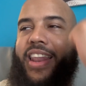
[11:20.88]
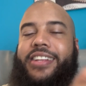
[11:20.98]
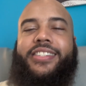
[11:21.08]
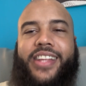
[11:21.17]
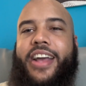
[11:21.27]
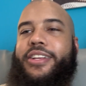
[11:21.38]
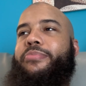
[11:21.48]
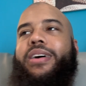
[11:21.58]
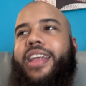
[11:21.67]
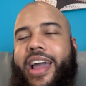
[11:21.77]
sex,
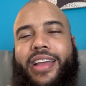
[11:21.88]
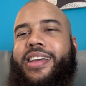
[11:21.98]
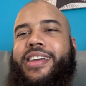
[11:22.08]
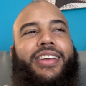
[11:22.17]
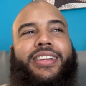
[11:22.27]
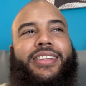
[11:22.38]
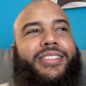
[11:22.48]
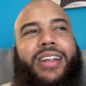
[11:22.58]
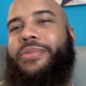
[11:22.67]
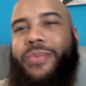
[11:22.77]
but like
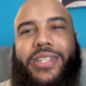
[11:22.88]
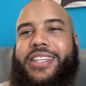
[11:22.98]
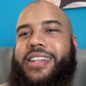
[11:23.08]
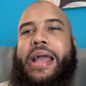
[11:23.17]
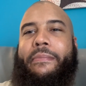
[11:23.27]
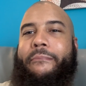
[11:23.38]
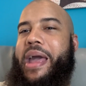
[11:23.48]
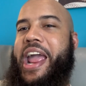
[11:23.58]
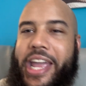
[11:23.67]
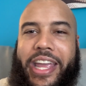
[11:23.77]
something was just like
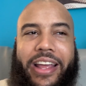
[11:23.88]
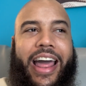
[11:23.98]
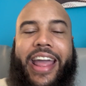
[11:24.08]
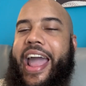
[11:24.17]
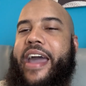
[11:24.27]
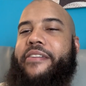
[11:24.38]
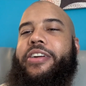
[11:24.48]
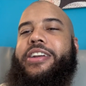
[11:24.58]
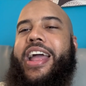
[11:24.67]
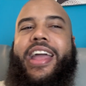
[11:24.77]
banging like
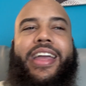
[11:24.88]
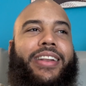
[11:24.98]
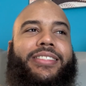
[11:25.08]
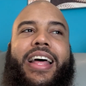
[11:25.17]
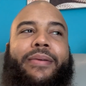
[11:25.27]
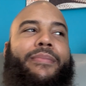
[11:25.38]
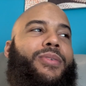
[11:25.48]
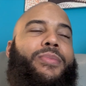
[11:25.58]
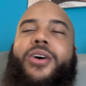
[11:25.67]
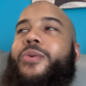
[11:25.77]
every day. And it's like,
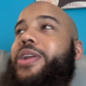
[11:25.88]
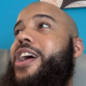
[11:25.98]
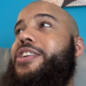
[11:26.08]
bro, what are y'all